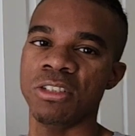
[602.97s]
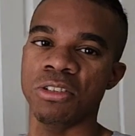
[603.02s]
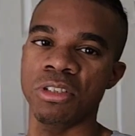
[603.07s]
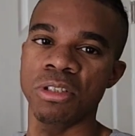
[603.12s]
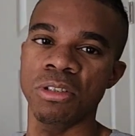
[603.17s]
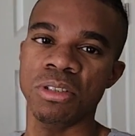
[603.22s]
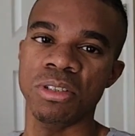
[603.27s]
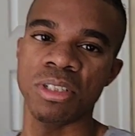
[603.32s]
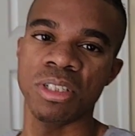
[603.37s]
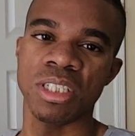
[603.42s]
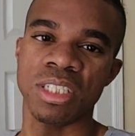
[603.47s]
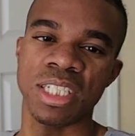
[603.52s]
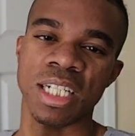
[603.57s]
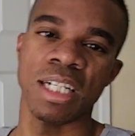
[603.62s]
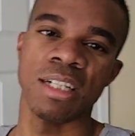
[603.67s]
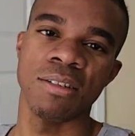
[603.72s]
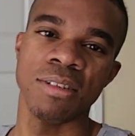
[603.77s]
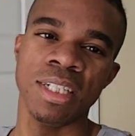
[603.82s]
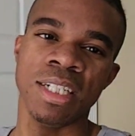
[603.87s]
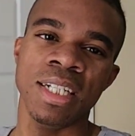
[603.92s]
you're new to the
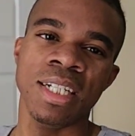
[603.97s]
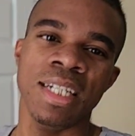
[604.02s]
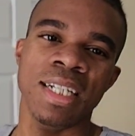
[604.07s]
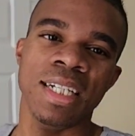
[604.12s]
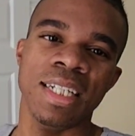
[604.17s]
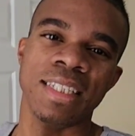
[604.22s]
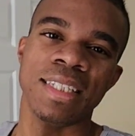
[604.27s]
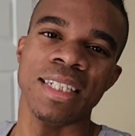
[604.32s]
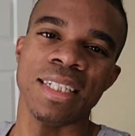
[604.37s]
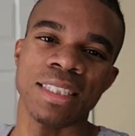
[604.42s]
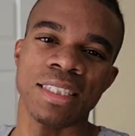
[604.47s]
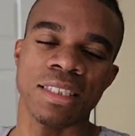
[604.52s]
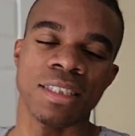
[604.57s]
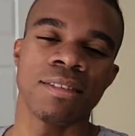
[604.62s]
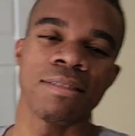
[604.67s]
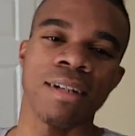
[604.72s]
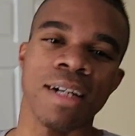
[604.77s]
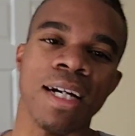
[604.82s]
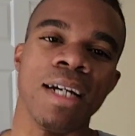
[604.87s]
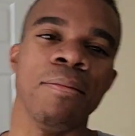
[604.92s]
channel, hit that
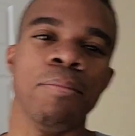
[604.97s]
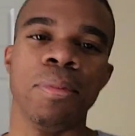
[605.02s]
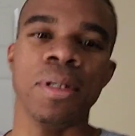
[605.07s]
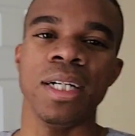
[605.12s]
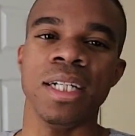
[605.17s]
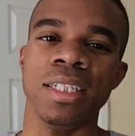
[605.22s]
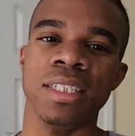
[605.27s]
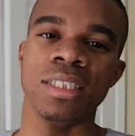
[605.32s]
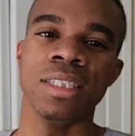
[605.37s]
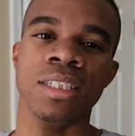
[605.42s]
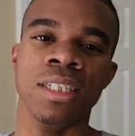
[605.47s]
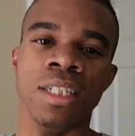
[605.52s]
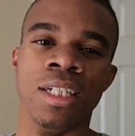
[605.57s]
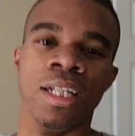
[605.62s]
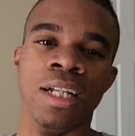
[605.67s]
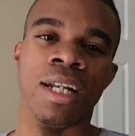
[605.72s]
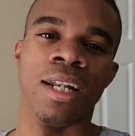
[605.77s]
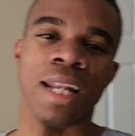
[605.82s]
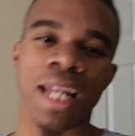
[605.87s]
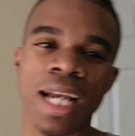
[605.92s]
subscribe button,
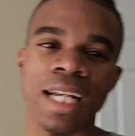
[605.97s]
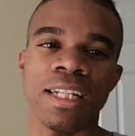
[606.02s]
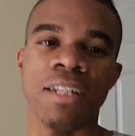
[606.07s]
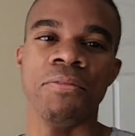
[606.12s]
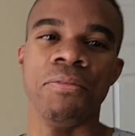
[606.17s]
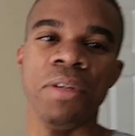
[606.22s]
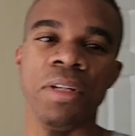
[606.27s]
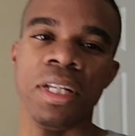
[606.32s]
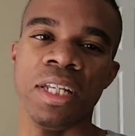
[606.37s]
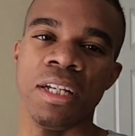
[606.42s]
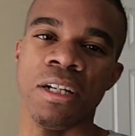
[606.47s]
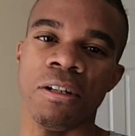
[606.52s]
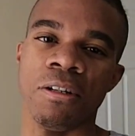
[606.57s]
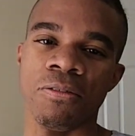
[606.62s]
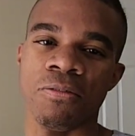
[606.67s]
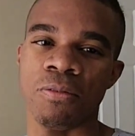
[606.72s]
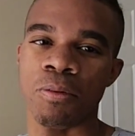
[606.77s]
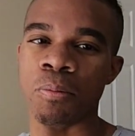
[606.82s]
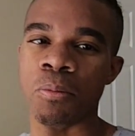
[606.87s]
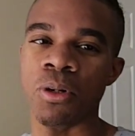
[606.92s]
like the
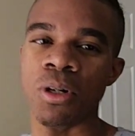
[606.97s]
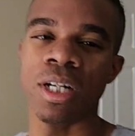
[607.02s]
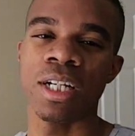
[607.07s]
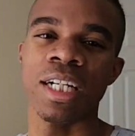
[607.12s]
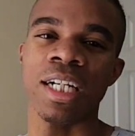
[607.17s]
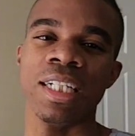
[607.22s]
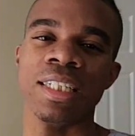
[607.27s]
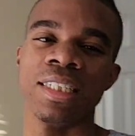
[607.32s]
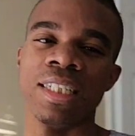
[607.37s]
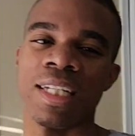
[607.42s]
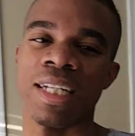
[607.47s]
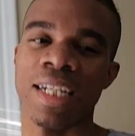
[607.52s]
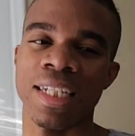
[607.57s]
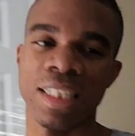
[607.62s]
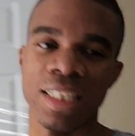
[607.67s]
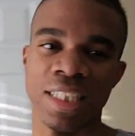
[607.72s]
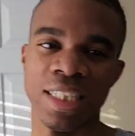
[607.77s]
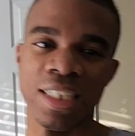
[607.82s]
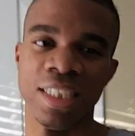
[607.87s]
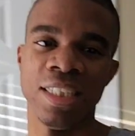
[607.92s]
video for more content
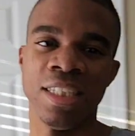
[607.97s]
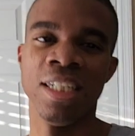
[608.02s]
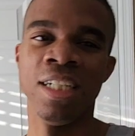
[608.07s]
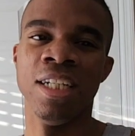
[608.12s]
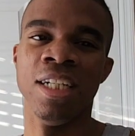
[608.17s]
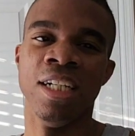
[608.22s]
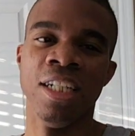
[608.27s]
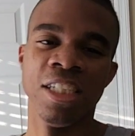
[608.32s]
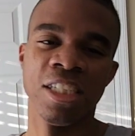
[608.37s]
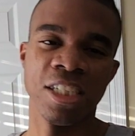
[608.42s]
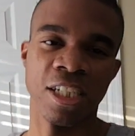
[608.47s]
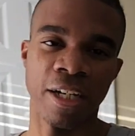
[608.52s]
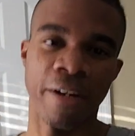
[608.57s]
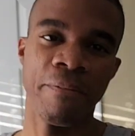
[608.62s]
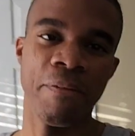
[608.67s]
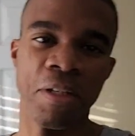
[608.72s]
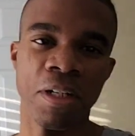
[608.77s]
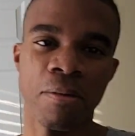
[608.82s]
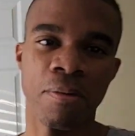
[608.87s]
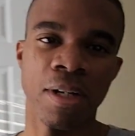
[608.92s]
like this. Share
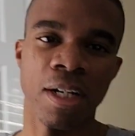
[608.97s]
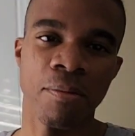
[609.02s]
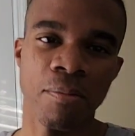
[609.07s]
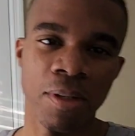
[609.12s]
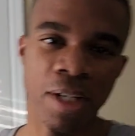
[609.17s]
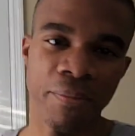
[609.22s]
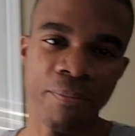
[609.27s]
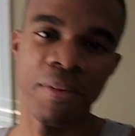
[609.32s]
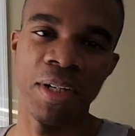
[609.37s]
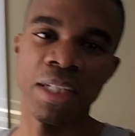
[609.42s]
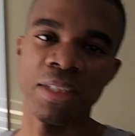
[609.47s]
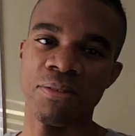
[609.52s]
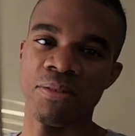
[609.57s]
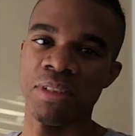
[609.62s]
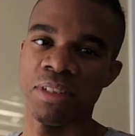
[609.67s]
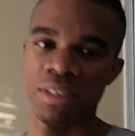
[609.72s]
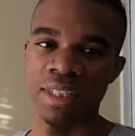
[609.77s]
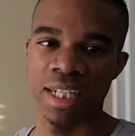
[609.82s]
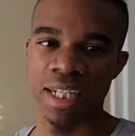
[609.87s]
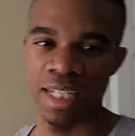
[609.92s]
the video around the web, find it
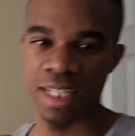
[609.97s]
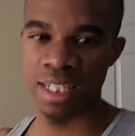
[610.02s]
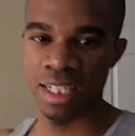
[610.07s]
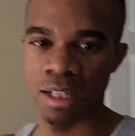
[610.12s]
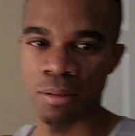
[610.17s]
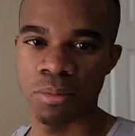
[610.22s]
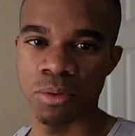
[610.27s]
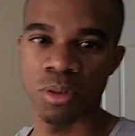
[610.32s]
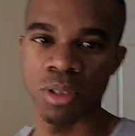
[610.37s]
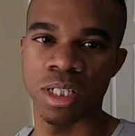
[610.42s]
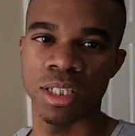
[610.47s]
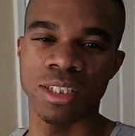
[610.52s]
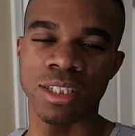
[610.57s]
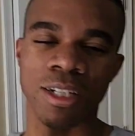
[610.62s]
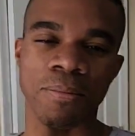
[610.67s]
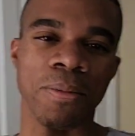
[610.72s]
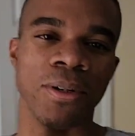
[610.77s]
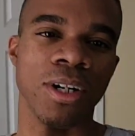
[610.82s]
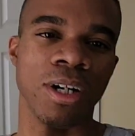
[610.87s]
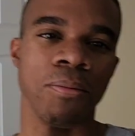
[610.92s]
entertaining. I'm doing a
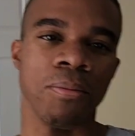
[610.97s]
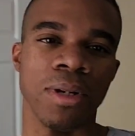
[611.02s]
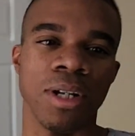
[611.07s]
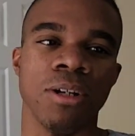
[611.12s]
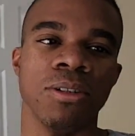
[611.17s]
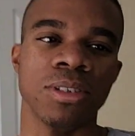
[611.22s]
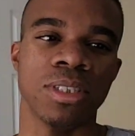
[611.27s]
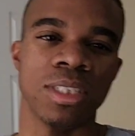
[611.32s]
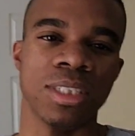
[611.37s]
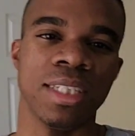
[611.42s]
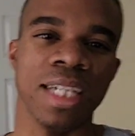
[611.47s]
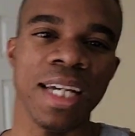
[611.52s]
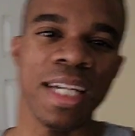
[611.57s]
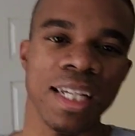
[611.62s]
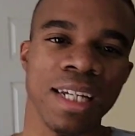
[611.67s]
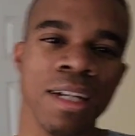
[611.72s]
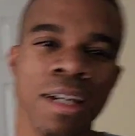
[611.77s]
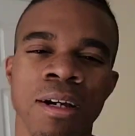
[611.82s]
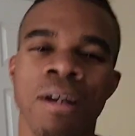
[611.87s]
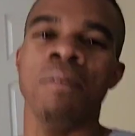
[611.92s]
double upload
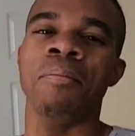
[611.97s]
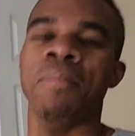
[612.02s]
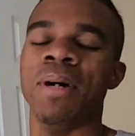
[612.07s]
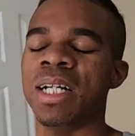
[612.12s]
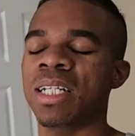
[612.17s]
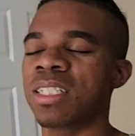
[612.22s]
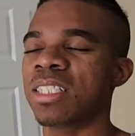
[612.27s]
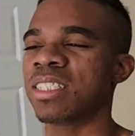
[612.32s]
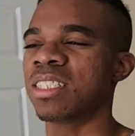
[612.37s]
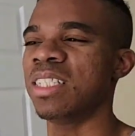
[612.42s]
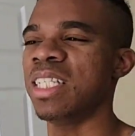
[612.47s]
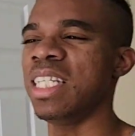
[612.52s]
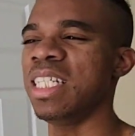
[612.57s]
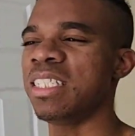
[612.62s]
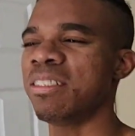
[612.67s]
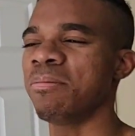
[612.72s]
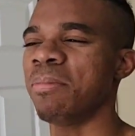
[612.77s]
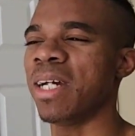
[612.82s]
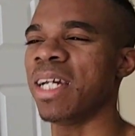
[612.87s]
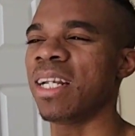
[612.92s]
today. My
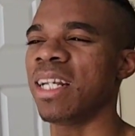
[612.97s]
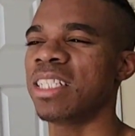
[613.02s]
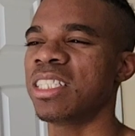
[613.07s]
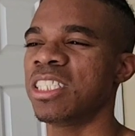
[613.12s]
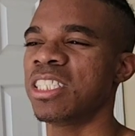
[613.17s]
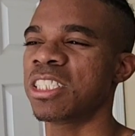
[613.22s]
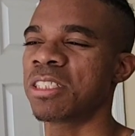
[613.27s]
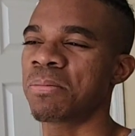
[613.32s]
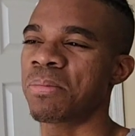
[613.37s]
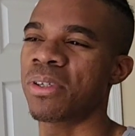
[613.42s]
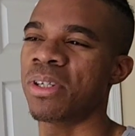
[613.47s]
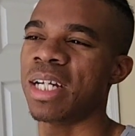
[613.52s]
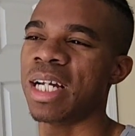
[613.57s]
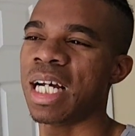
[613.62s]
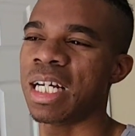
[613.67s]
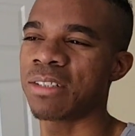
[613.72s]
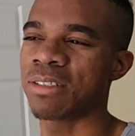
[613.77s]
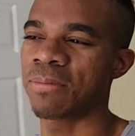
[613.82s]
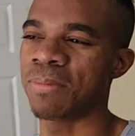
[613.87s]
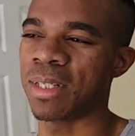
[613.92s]
niece made a gingerbread
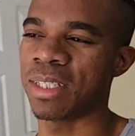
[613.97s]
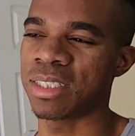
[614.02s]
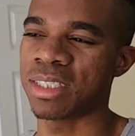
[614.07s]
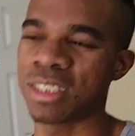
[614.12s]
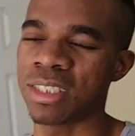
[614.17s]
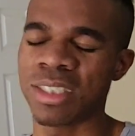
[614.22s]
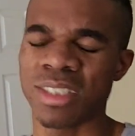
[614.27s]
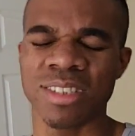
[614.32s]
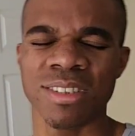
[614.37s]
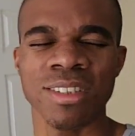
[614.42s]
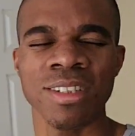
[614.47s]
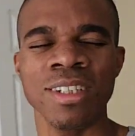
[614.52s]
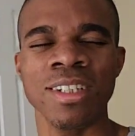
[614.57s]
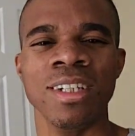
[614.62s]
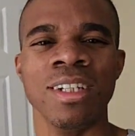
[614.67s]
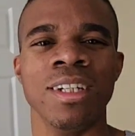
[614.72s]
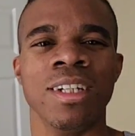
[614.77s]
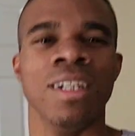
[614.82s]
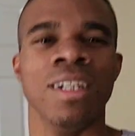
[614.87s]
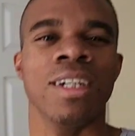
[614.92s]
house with my sister.
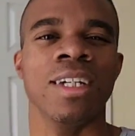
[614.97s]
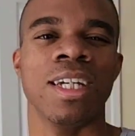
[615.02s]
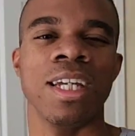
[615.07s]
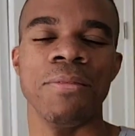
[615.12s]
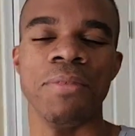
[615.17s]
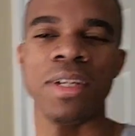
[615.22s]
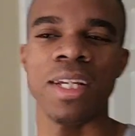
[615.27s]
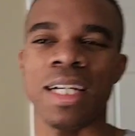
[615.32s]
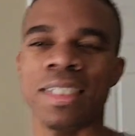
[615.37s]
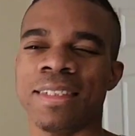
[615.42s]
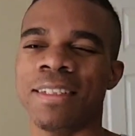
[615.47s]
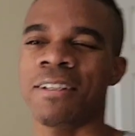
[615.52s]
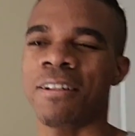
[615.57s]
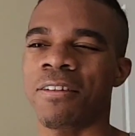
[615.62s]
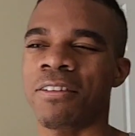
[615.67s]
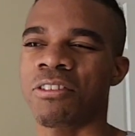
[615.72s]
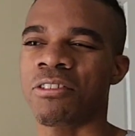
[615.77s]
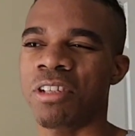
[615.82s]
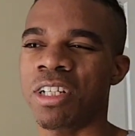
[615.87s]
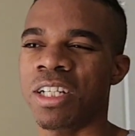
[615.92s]
Give you guys a
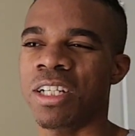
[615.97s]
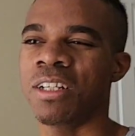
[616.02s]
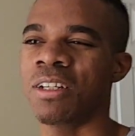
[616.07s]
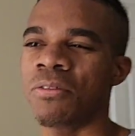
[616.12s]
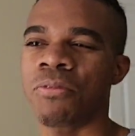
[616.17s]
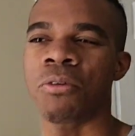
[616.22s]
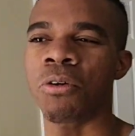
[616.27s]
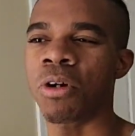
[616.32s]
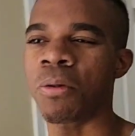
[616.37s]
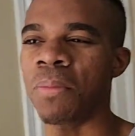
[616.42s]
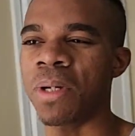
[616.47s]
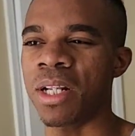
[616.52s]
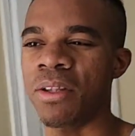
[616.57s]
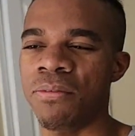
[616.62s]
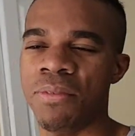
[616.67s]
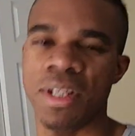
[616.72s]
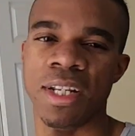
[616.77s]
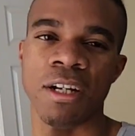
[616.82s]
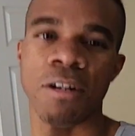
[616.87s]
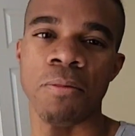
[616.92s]
little three to four
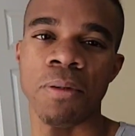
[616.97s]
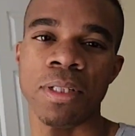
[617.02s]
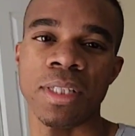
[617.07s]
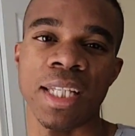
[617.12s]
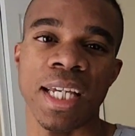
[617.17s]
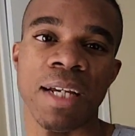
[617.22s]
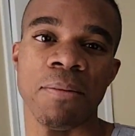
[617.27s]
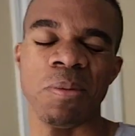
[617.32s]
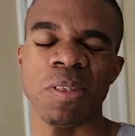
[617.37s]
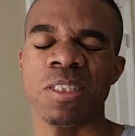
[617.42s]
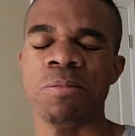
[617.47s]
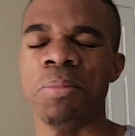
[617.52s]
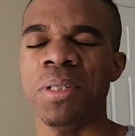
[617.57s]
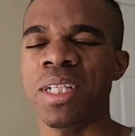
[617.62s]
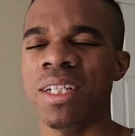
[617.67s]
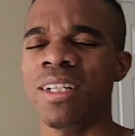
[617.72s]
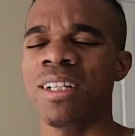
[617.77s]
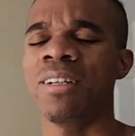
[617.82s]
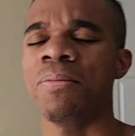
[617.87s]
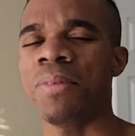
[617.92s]
minute video with that. I'm gonna
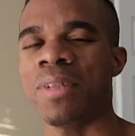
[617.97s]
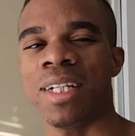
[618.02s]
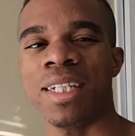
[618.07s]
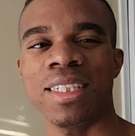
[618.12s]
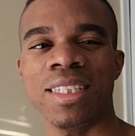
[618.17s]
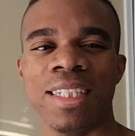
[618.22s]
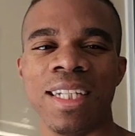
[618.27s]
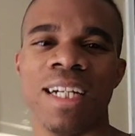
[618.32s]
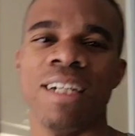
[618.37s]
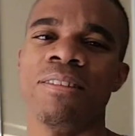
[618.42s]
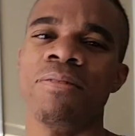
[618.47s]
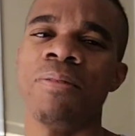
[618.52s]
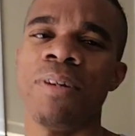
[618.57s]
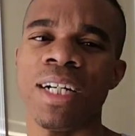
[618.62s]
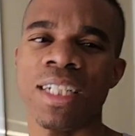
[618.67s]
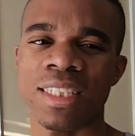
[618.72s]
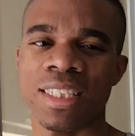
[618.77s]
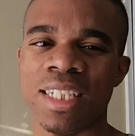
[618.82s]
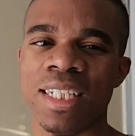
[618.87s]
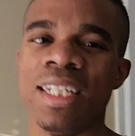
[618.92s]
speed it up and let you guys
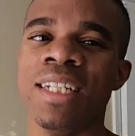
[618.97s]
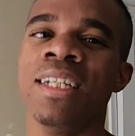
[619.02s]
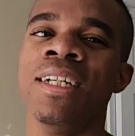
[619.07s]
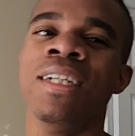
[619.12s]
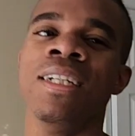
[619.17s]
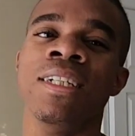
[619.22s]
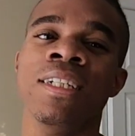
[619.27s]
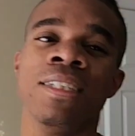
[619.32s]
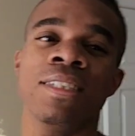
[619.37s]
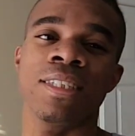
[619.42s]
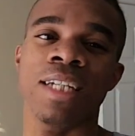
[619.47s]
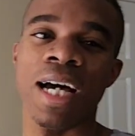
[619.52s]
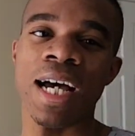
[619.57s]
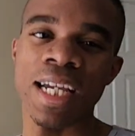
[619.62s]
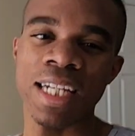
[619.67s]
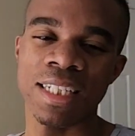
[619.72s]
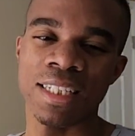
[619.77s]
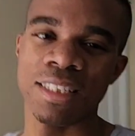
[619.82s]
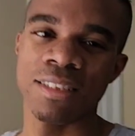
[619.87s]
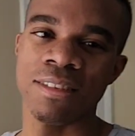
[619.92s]
watch that. So,
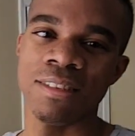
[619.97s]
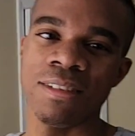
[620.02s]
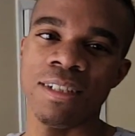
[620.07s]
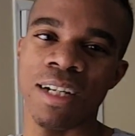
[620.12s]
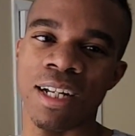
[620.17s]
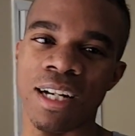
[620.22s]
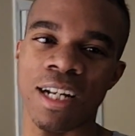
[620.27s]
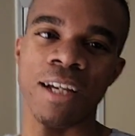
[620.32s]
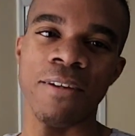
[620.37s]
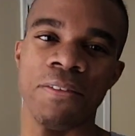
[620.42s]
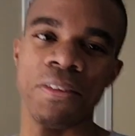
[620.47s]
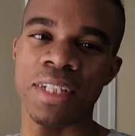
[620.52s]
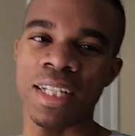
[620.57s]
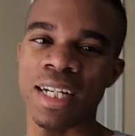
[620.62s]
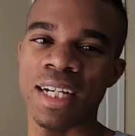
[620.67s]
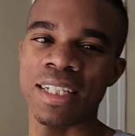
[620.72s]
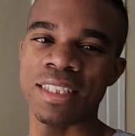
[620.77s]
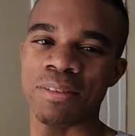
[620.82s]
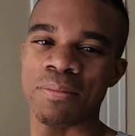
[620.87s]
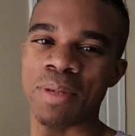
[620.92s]
hey, dude, I love you
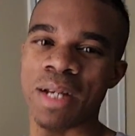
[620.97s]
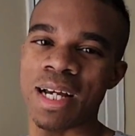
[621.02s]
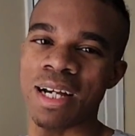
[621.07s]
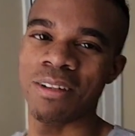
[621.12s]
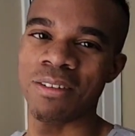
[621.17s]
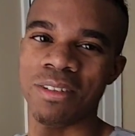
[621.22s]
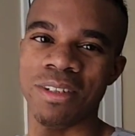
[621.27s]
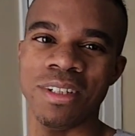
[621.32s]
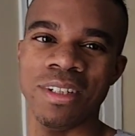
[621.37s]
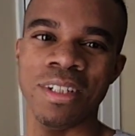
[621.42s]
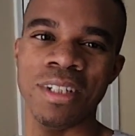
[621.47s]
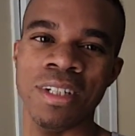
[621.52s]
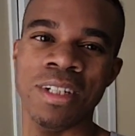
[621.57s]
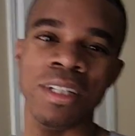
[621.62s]
guys. I'm out.